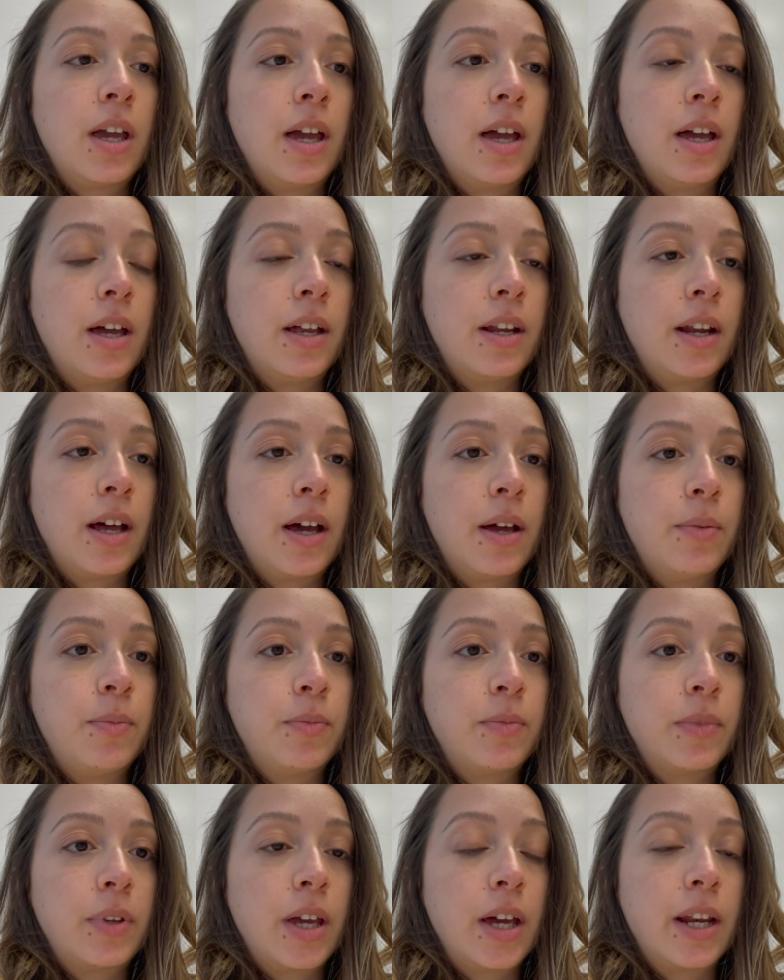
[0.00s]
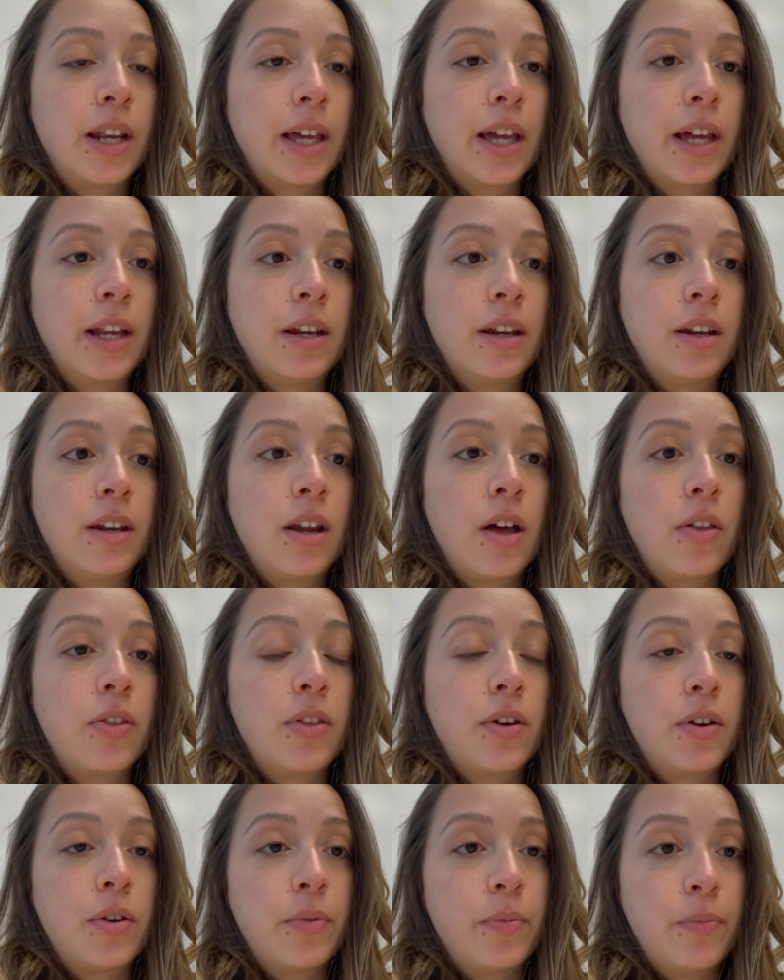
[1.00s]
And I'm getting
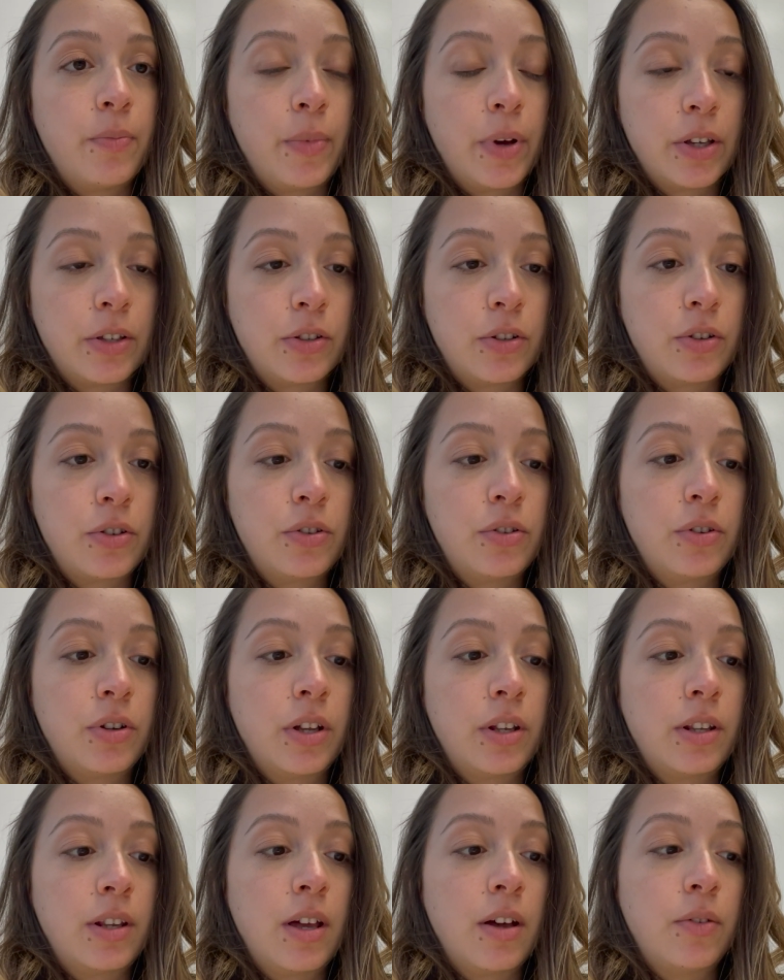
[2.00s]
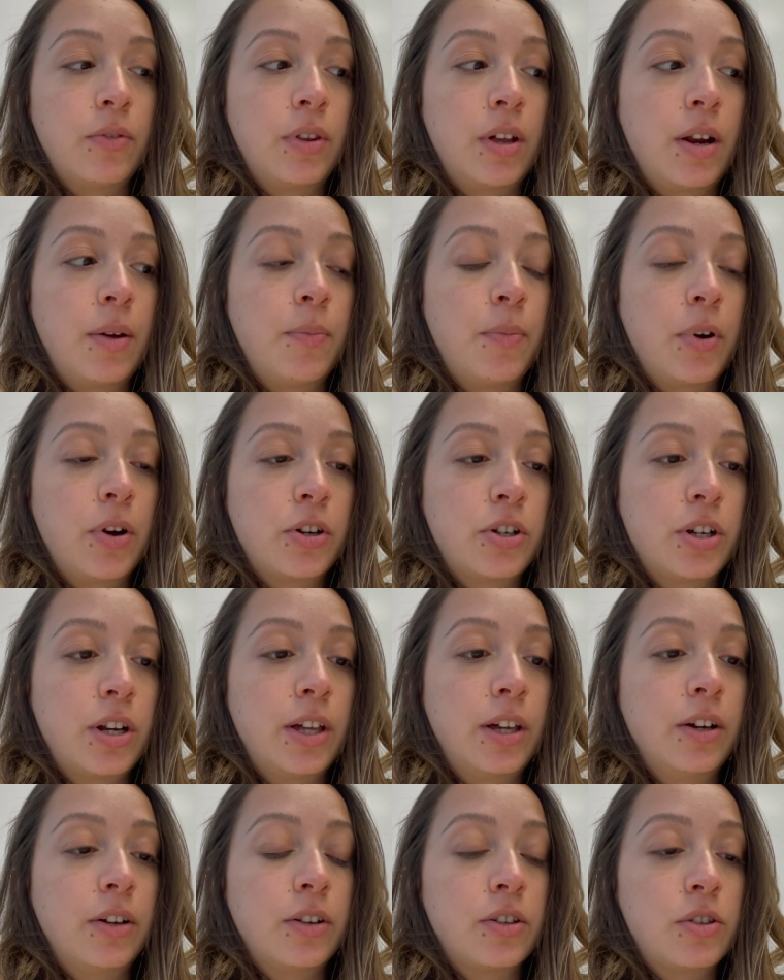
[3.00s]
another master's student now that I'm partially
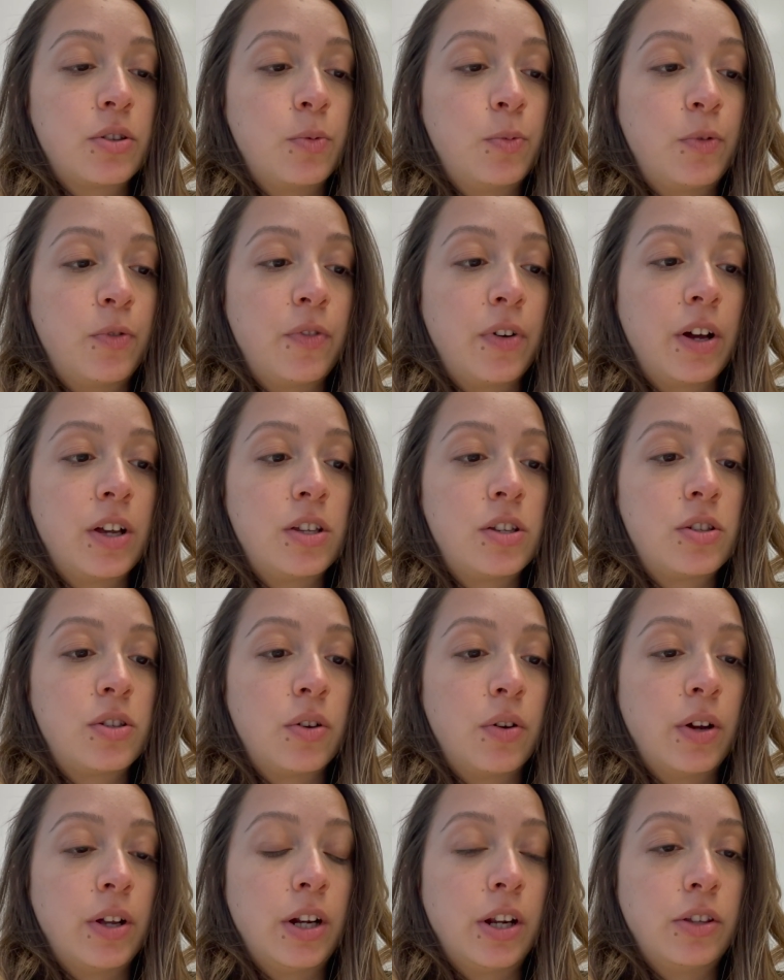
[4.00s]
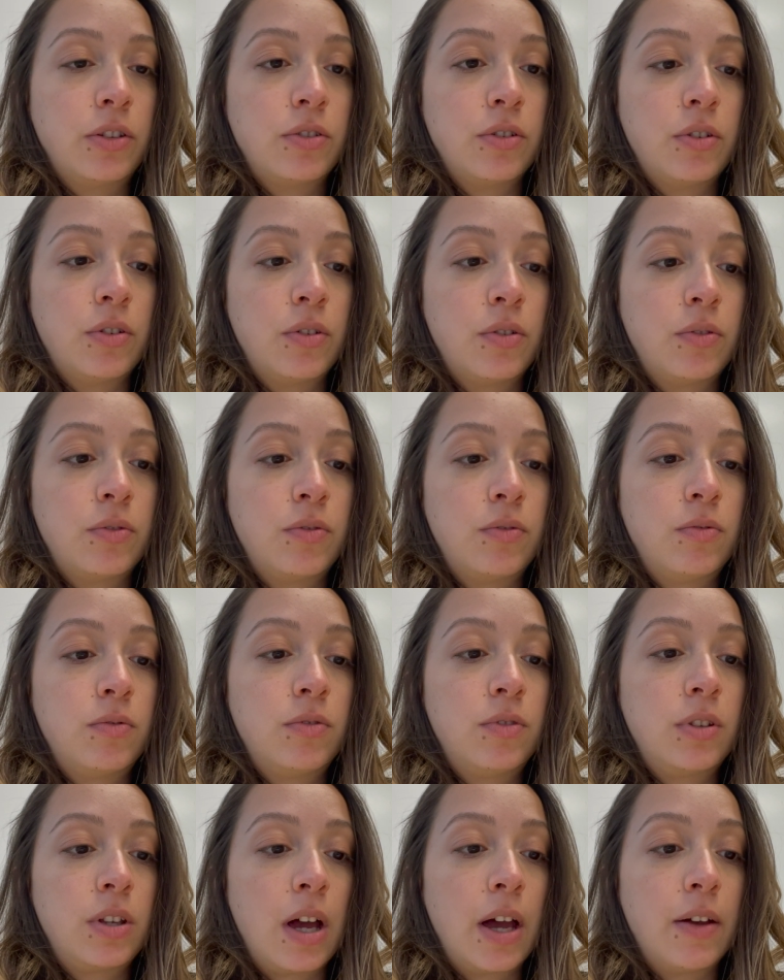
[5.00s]
gonna supervise. So I need to
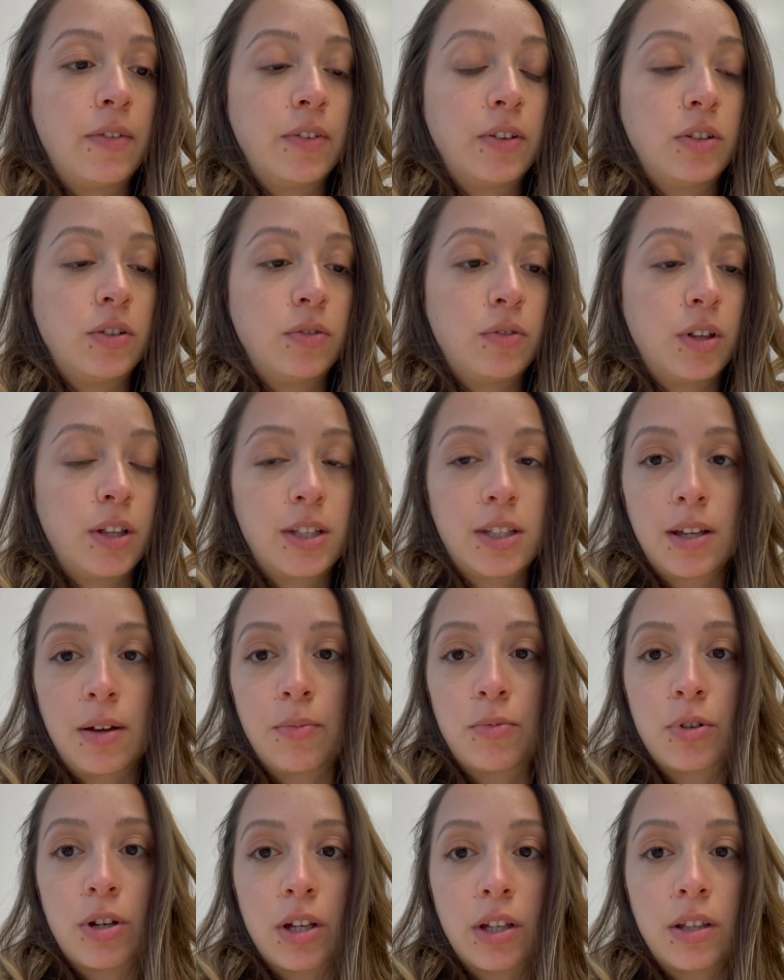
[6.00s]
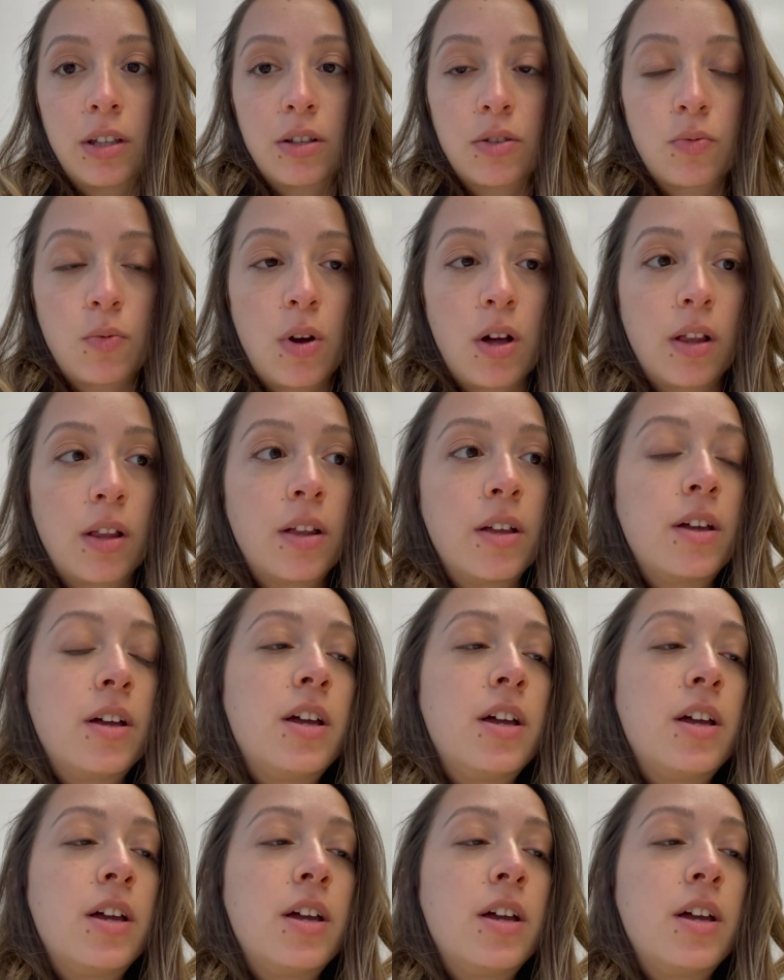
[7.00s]
dive into that subject as well.